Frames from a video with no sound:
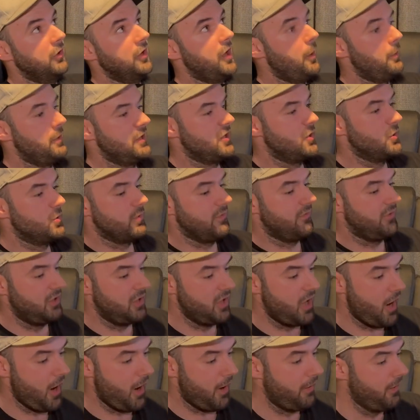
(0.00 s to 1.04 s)
no issues with the
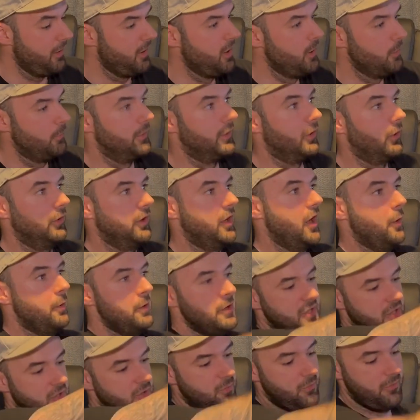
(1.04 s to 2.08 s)
nut, we've got no
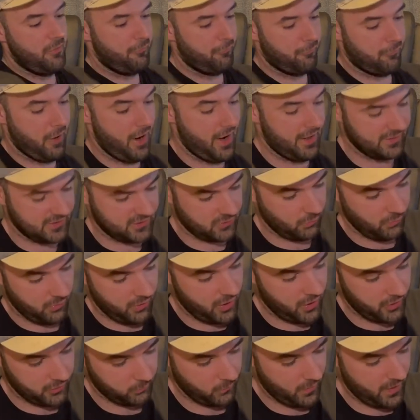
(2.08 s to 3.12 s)
issues with the frets or
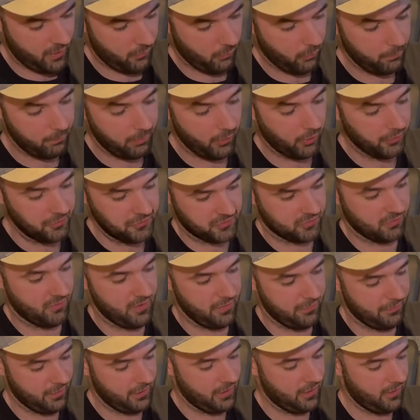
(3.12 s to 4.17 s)
hardware or pots or
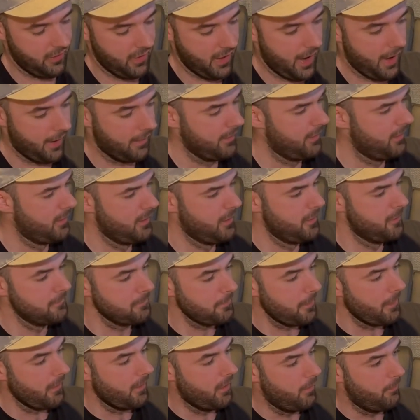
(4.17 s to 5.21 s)
anything like that.
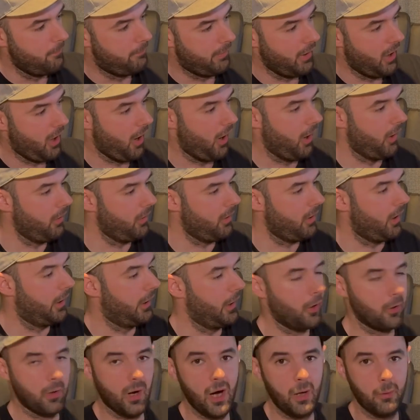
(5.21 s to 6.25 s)
But, and
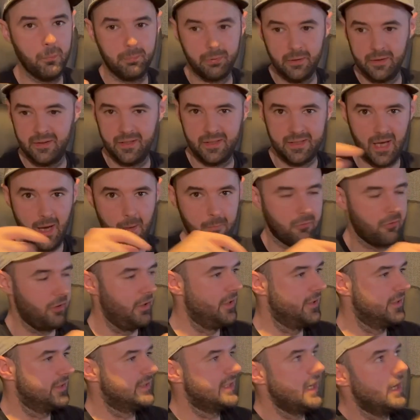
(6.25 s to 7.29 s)
I'll bring the camera in
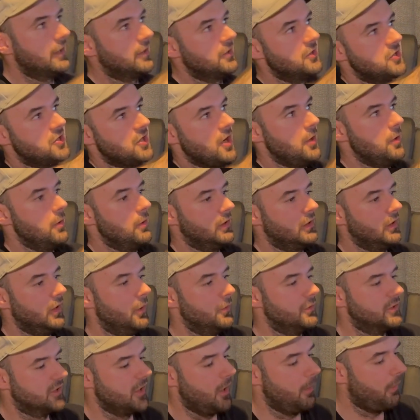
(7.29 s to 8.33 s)
a sec and show you a
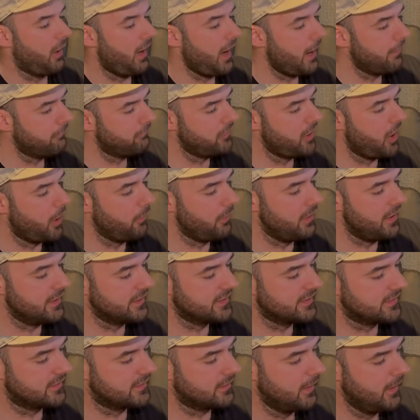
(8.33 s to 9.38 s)
close-up, I have
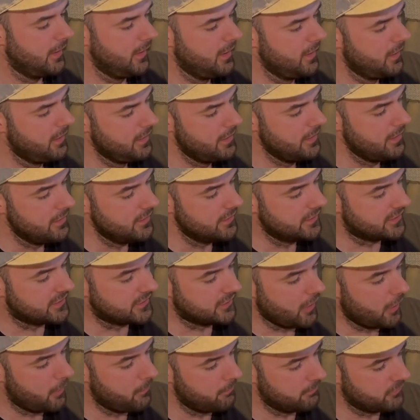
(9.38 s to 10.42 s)
noticed
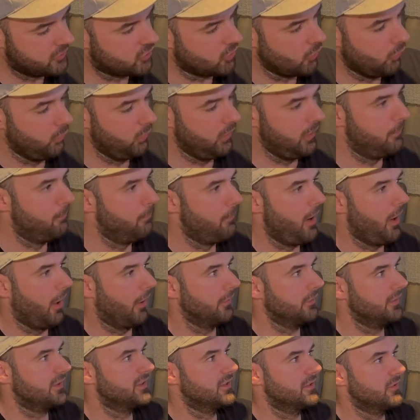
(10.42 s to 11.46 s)
some tooling
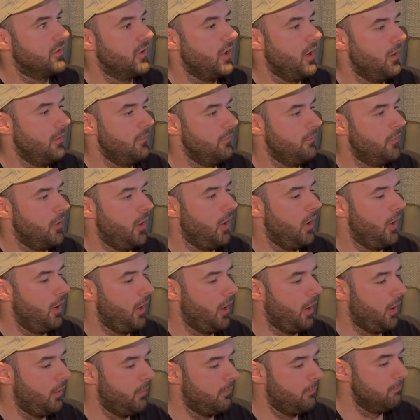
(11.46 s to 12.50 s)
marks that
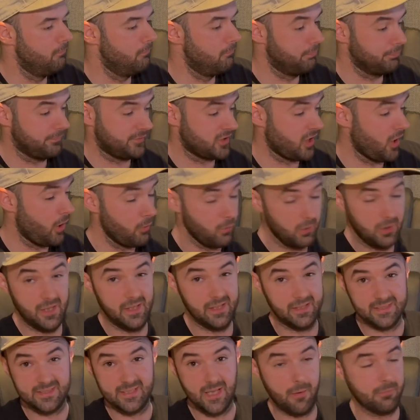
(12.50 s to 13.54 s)
are totally
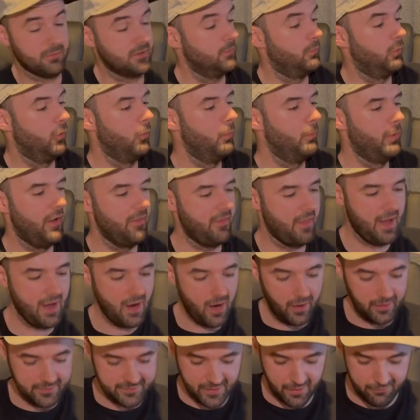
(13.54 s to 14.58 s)
acceptable, but they
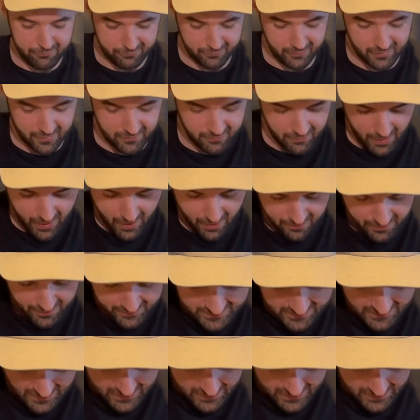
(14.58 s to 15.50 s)
are definitely there.